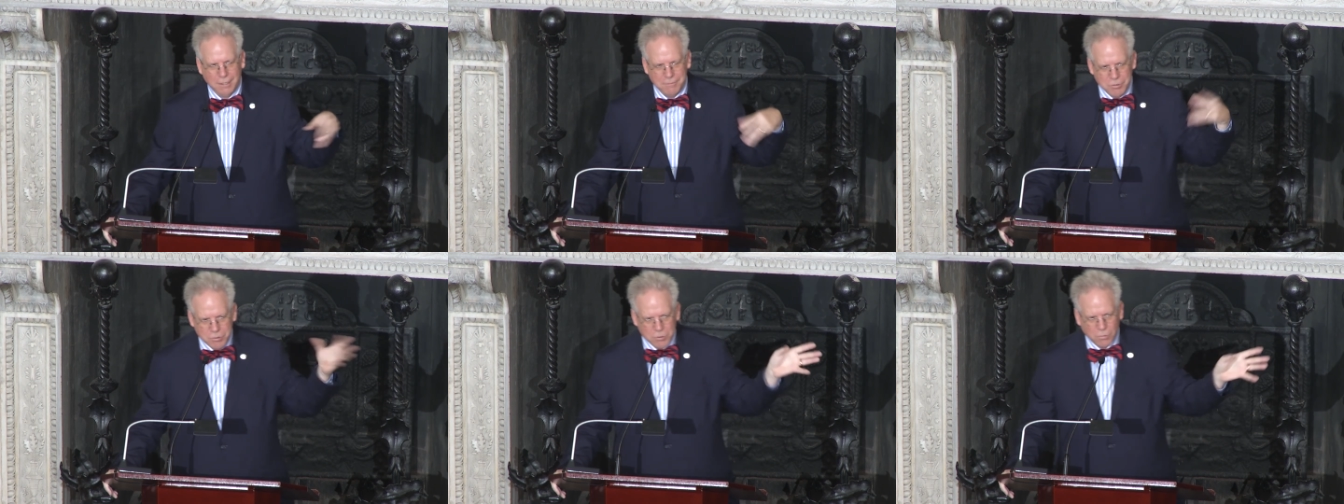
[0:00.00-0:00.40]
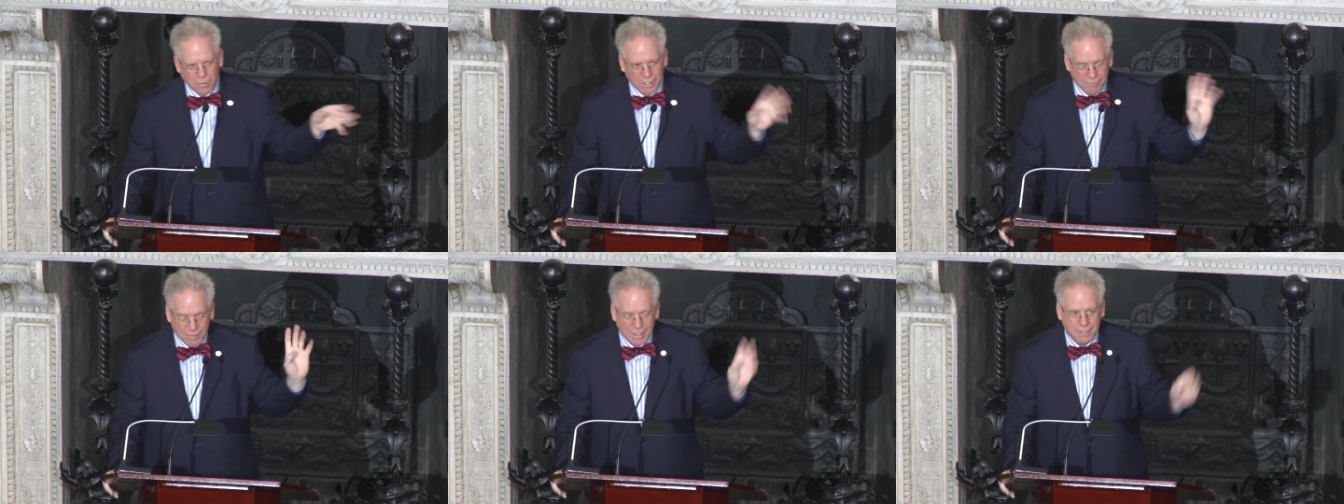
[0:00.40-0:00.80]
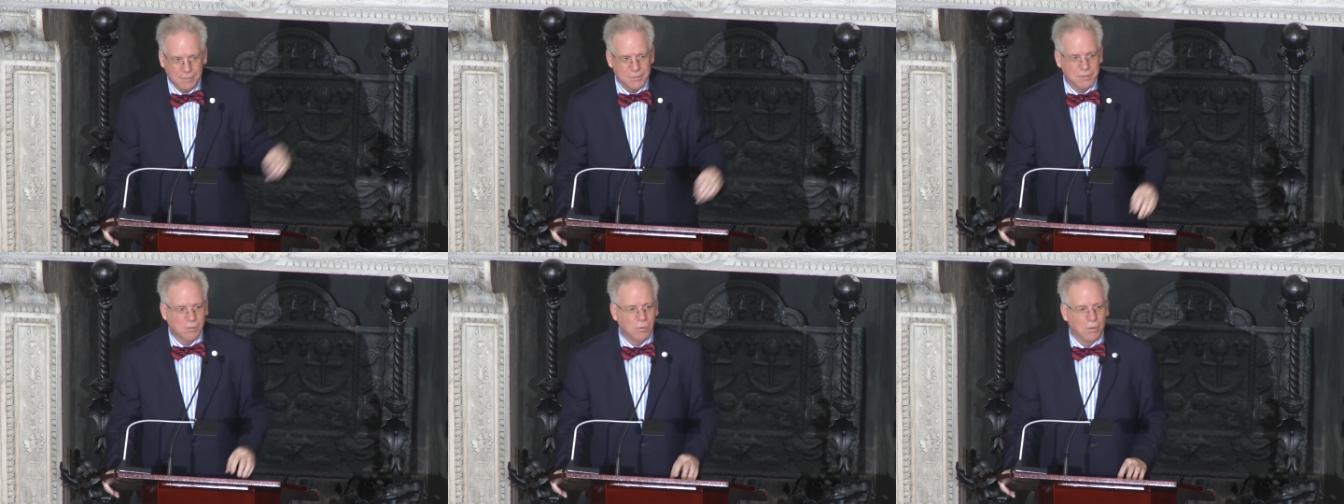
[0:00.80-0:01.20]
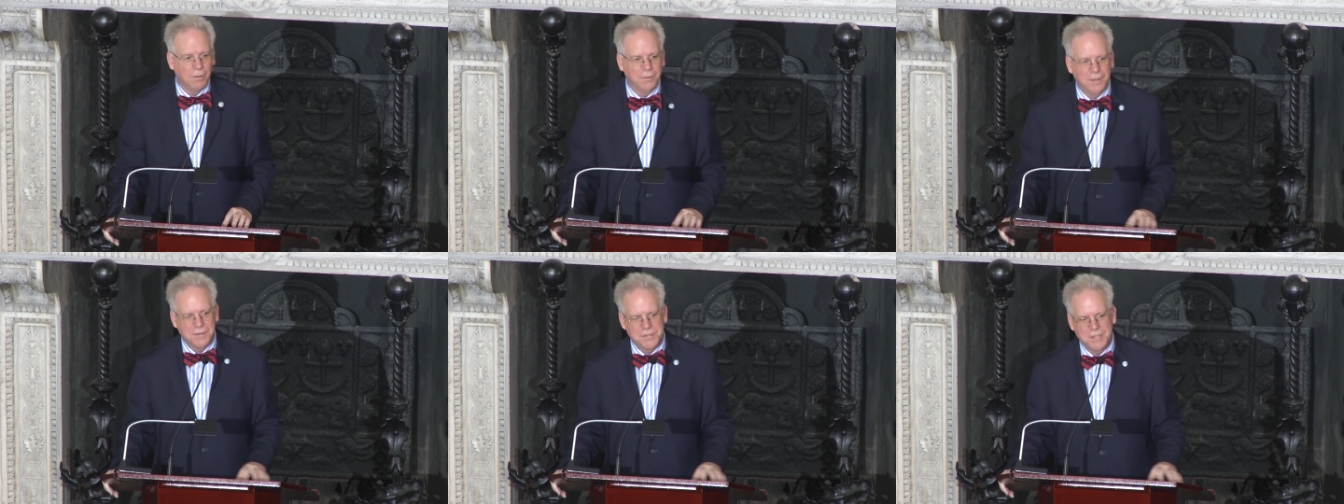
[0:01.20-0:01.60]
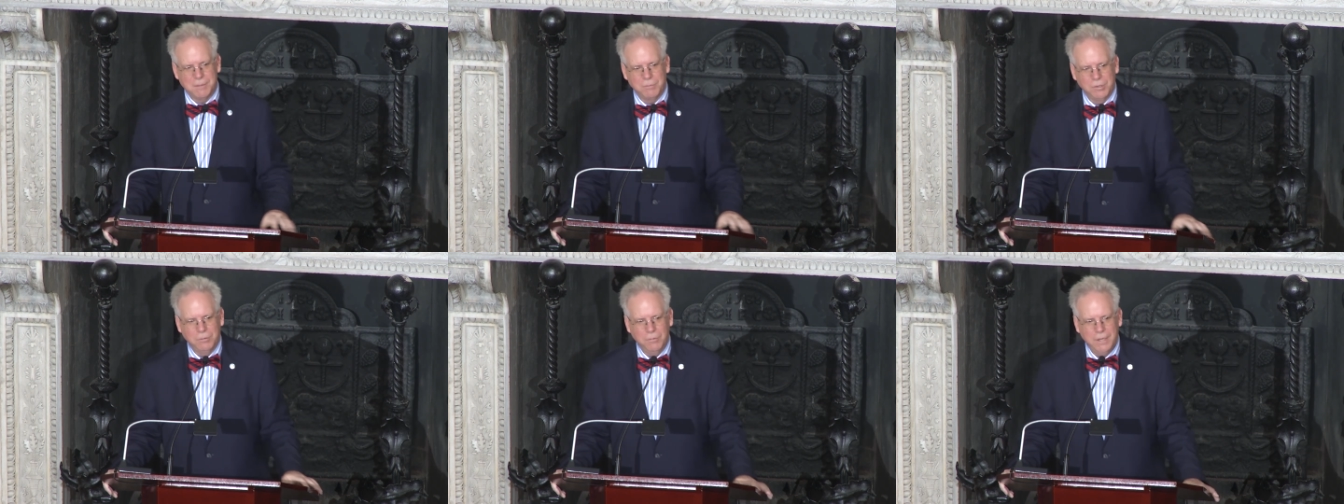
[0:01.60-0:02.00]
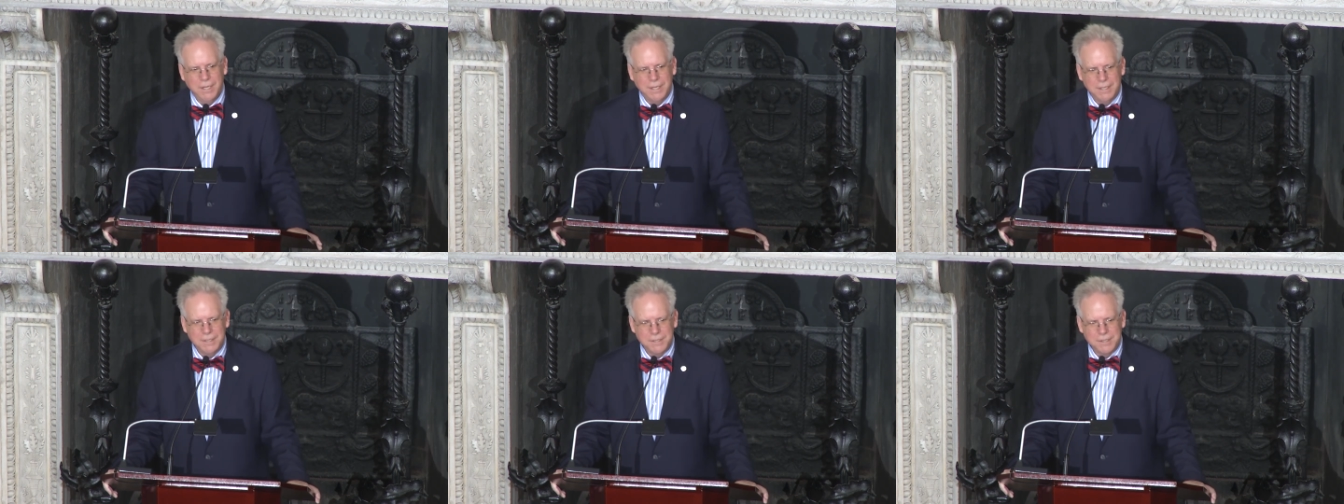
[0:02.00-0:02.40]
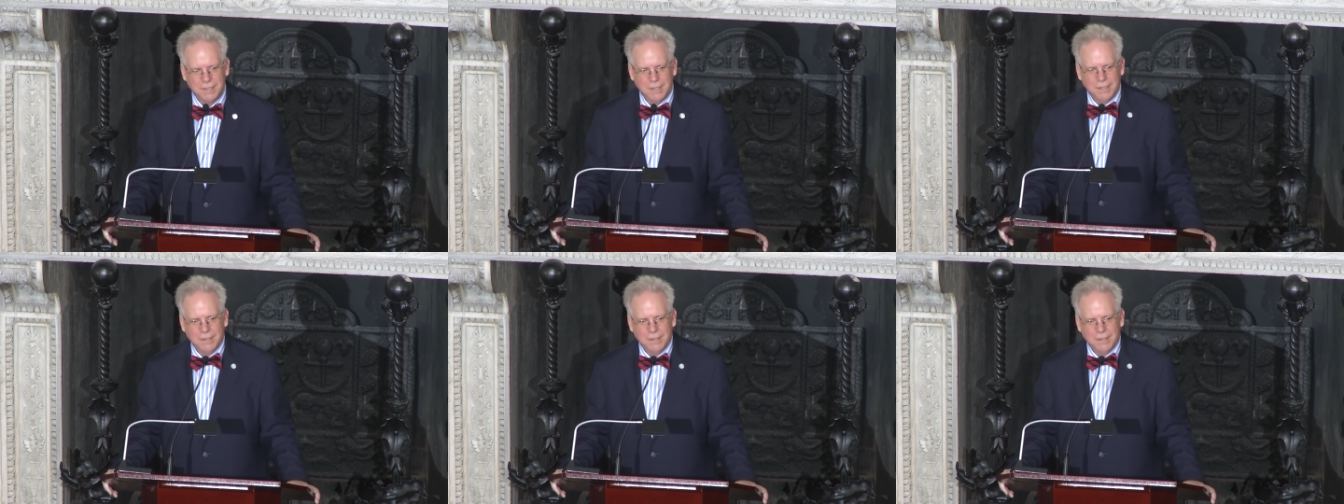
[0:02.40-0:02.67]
New York, if they had gone their separate ways,